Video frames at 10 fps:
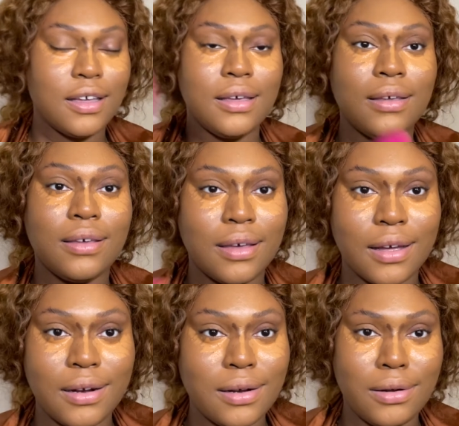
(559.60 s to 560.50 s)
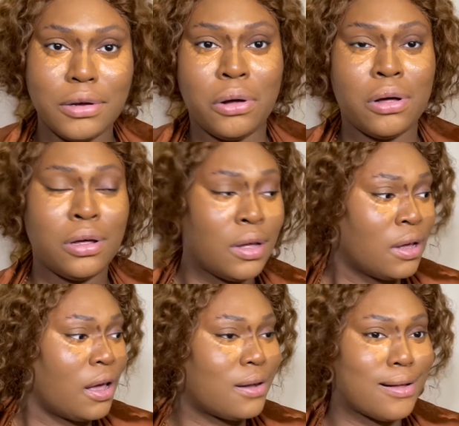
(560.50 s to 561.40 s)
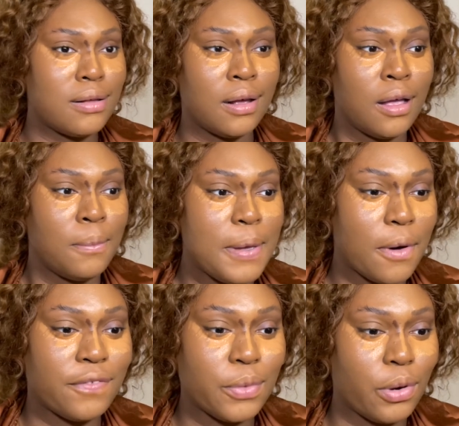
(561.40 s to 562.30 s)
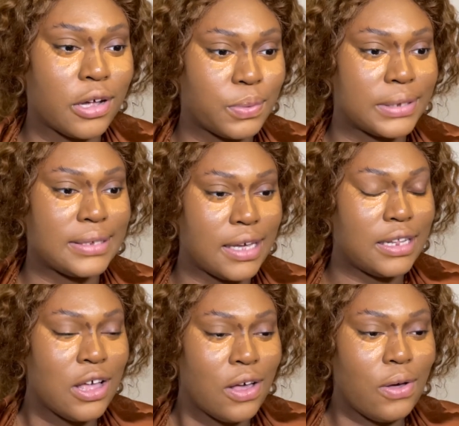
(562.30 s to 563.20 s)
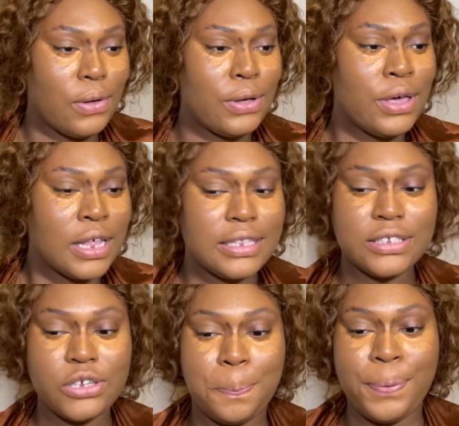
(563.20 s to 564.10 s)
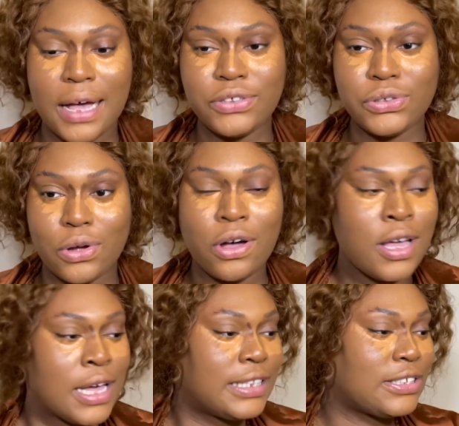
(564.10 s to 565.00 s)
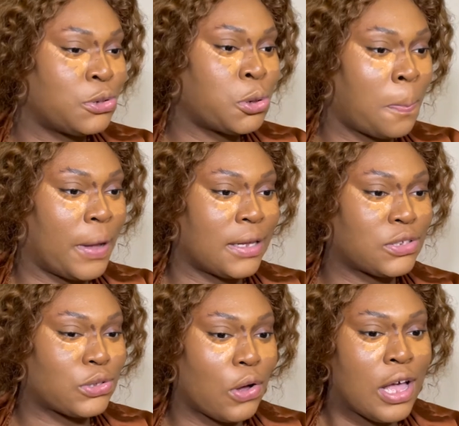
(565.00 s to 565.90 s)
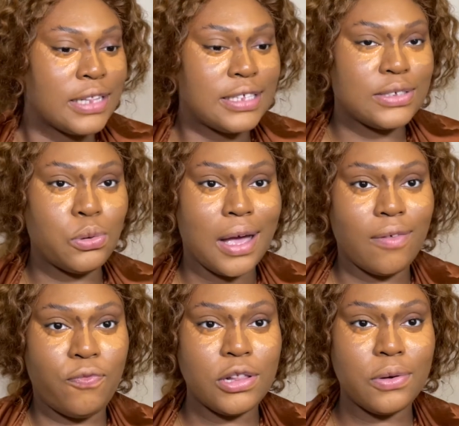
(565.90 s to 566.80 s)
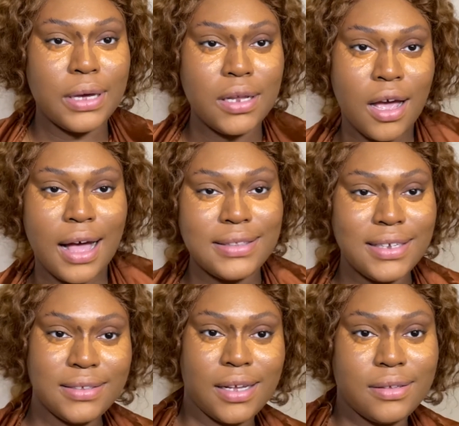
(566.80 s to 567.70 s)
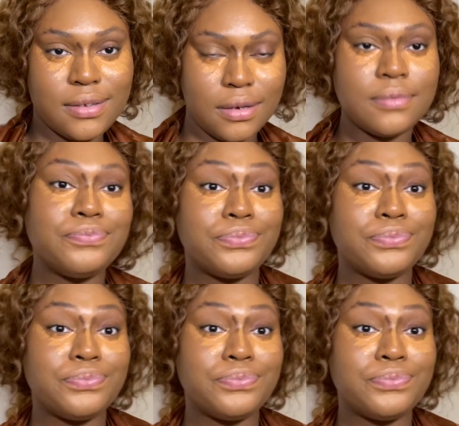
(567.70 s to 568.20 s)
and they're like, oh, and then people of the world were saying, oh, this is your pastor, this is who you're following, addicted.